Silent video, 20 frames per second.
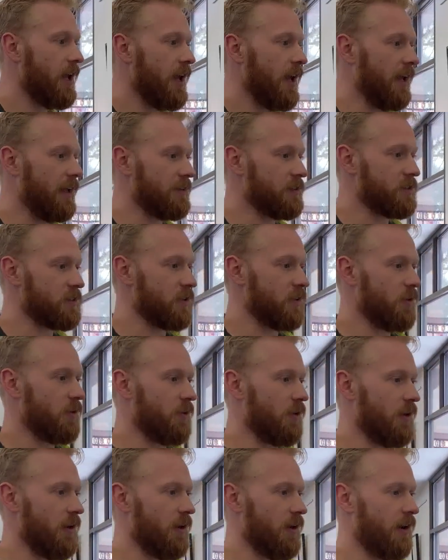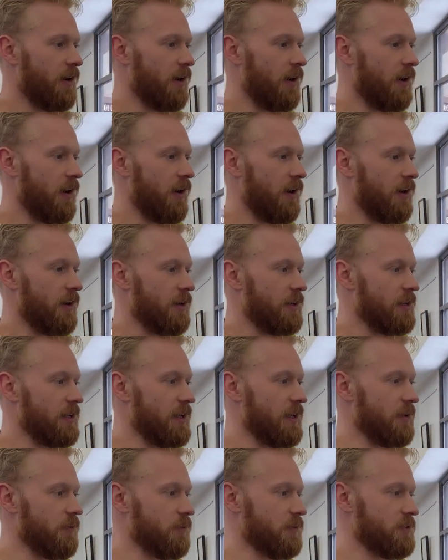And so
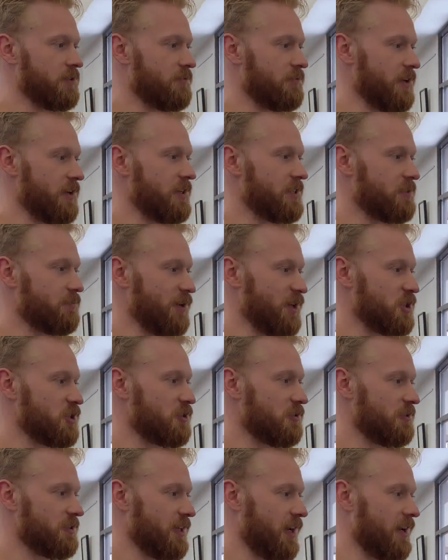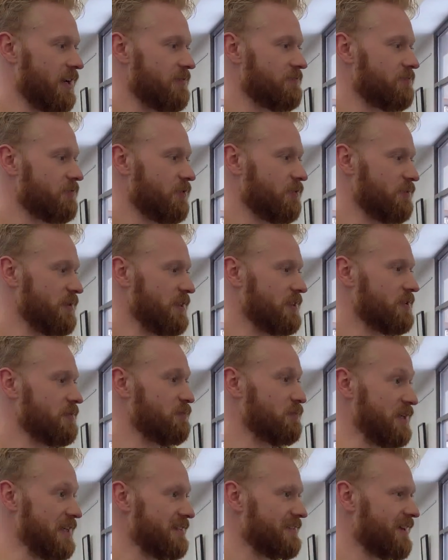it was a very special time for me to
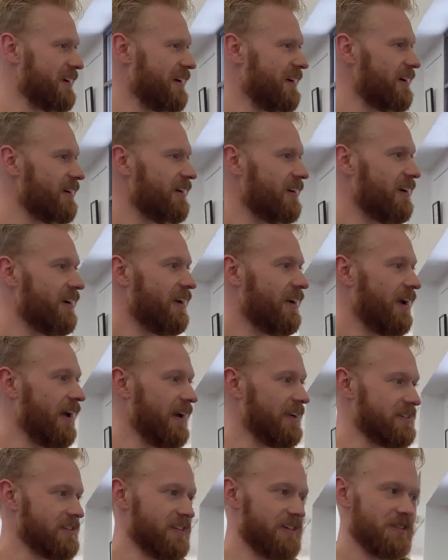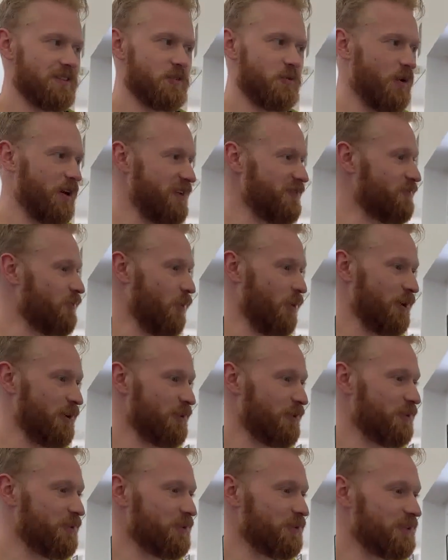be there as a
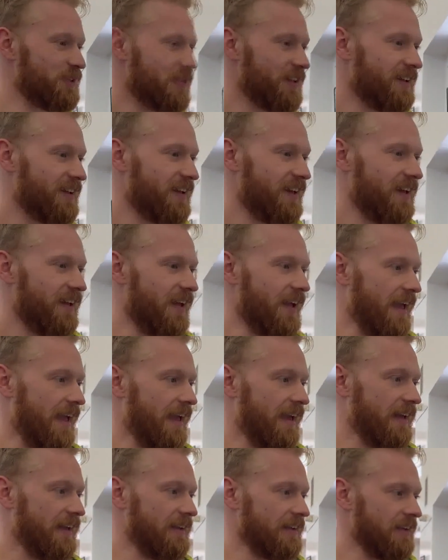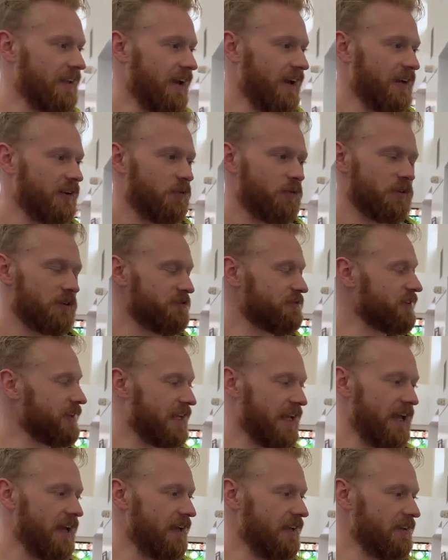24-year-old, and I don't want to
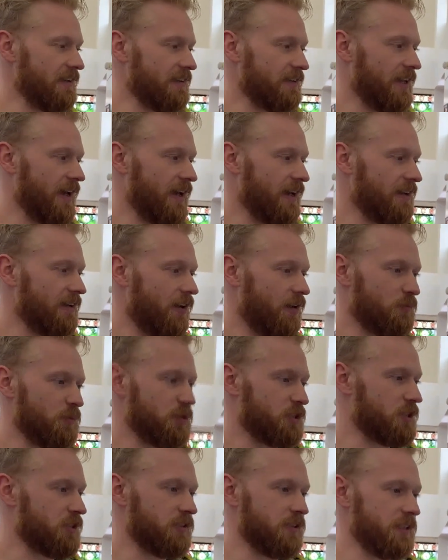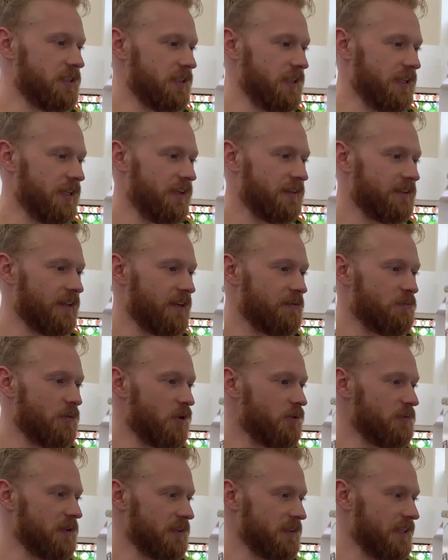forget that opportunity and that
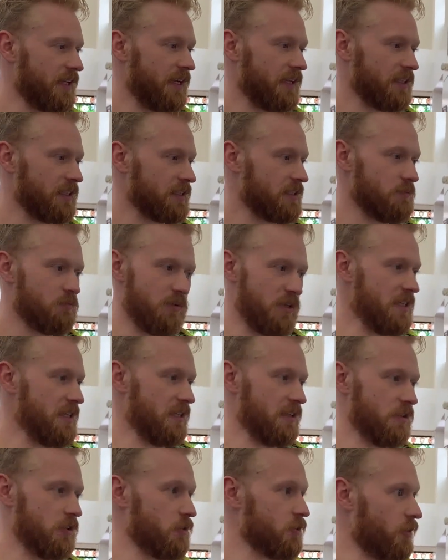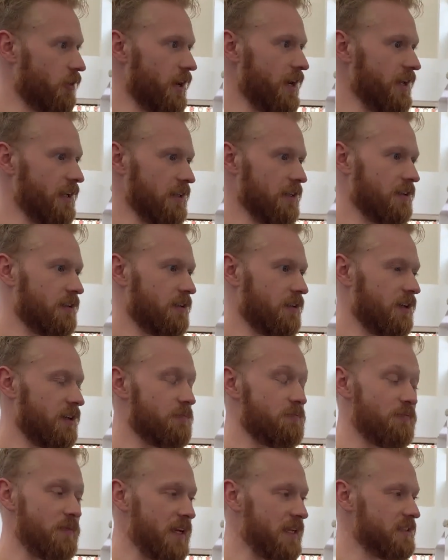moment that I got to be in Ukraine, an
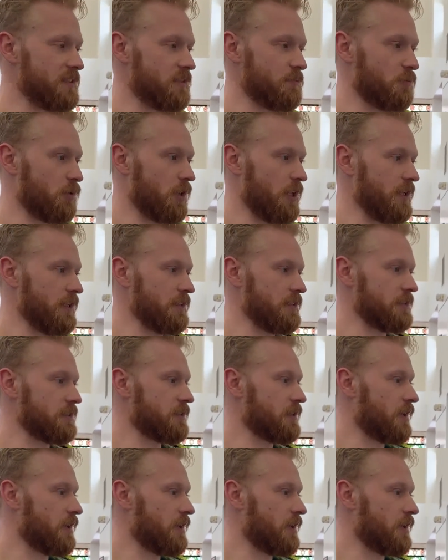amazing place.